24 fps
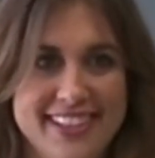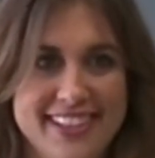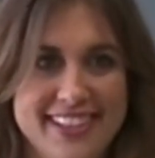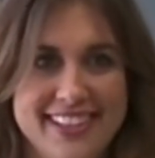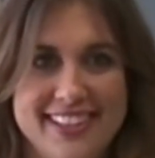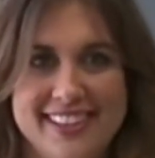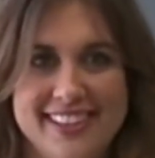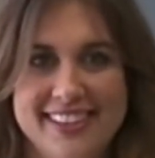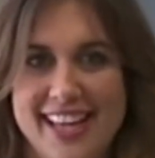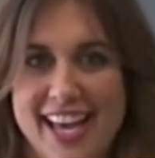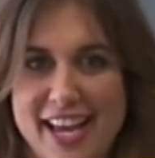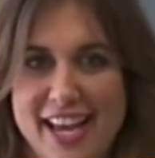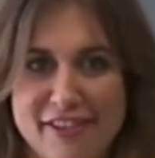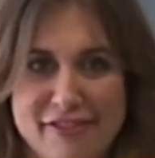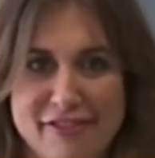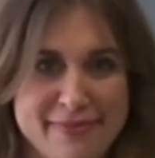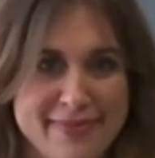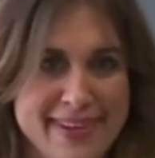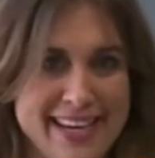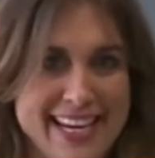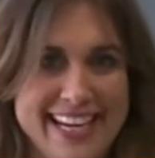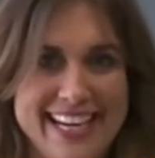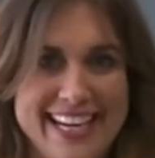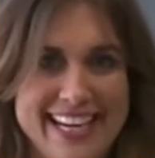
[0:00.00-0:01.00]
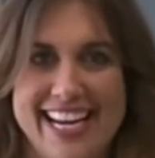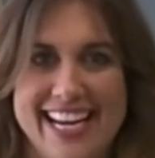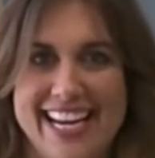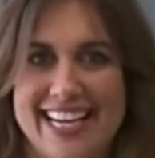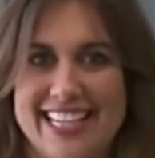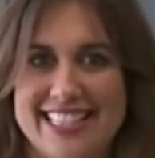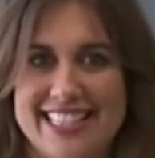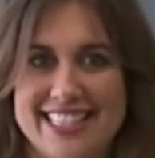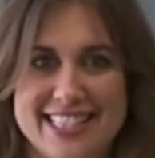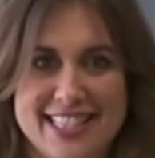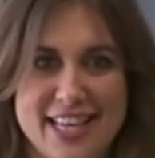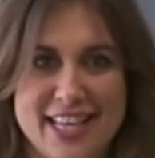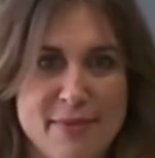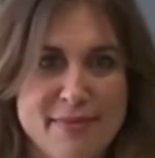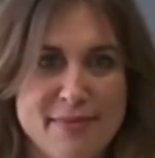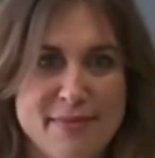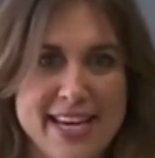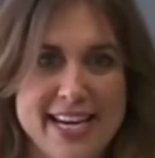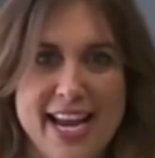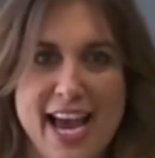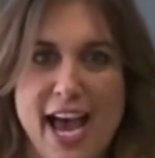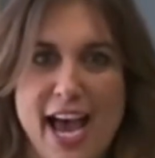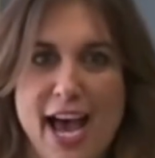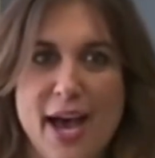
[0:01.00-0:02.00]
life meaning,
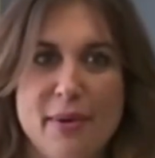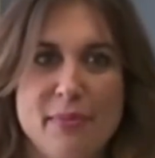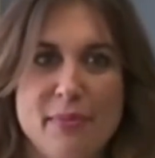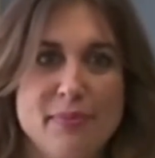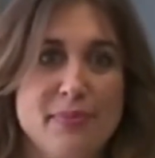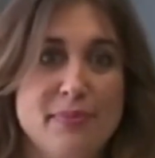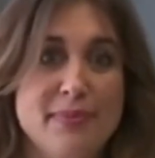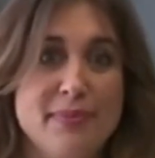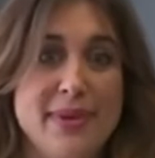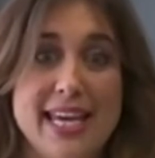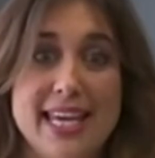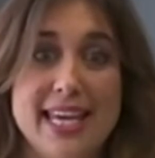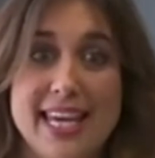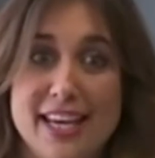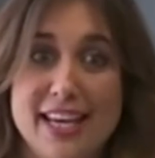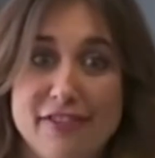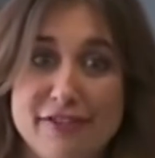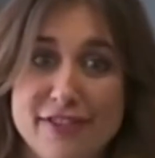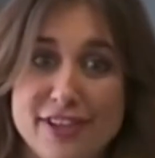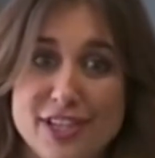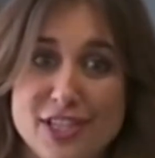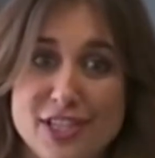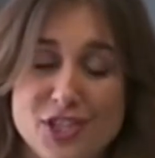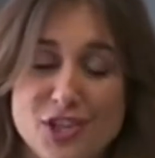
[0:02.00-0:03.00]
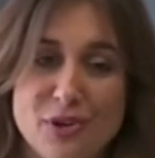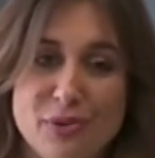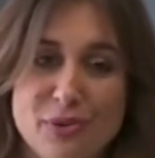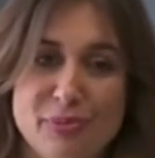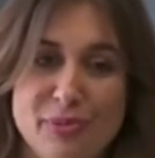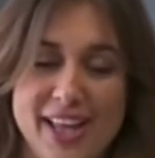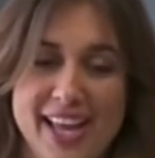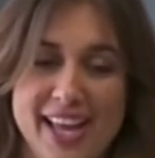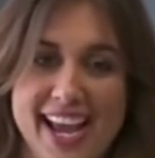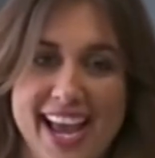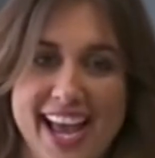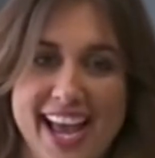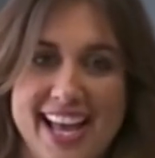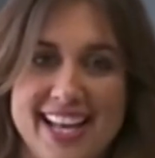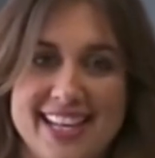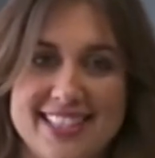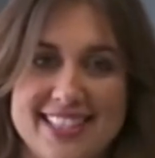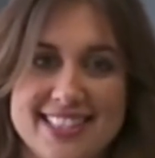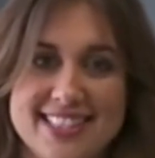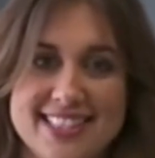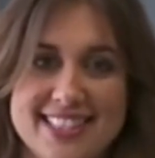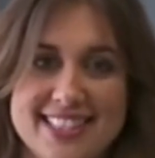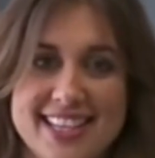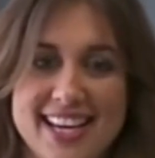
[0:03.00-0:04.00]
summing up, making vigil
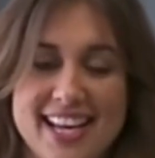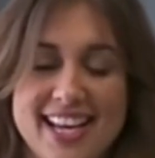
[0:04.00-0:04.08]
plans,